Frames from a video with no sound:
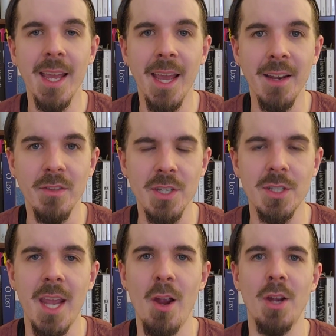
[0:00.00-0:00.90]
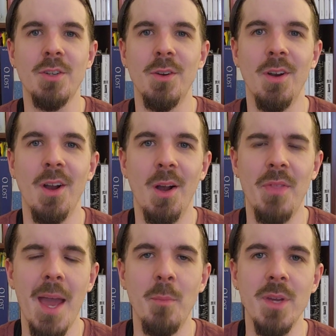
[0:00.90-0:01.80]
And this character,
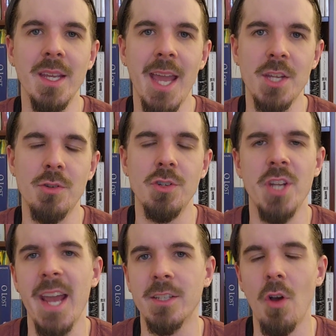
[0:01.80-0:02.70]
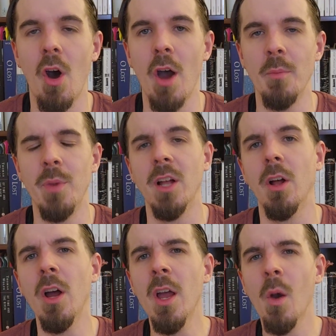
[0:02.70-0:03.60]
that being Esther Jack's aunt,
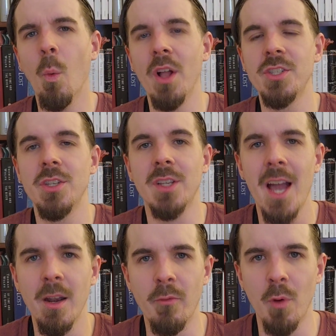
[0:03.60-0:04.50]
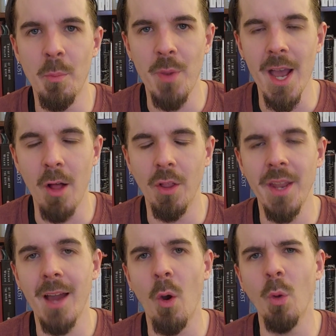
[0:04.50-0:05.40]
Bella, wants to kind of rebel. And
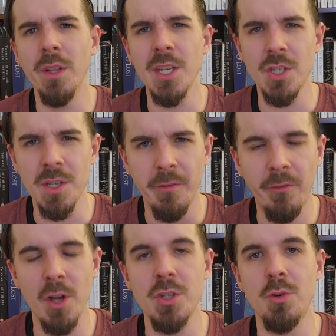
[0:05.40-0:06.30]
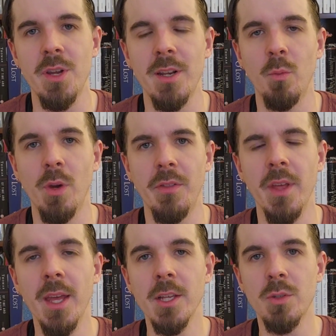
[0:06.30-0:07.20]
not only is she frustrated with
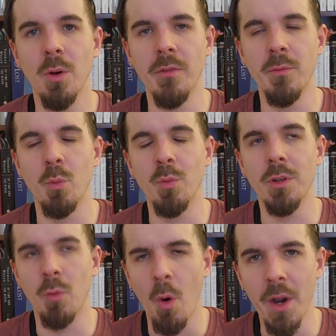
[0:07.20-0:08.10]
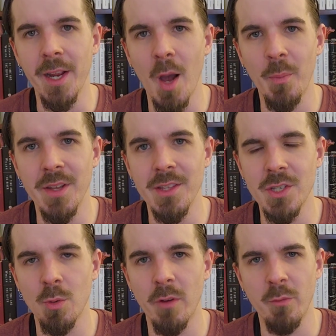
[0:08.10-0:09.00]
sort of growing up in
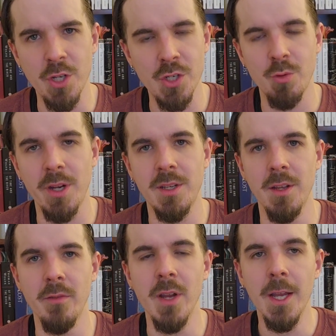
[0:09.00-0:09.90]
this sort of restrictive,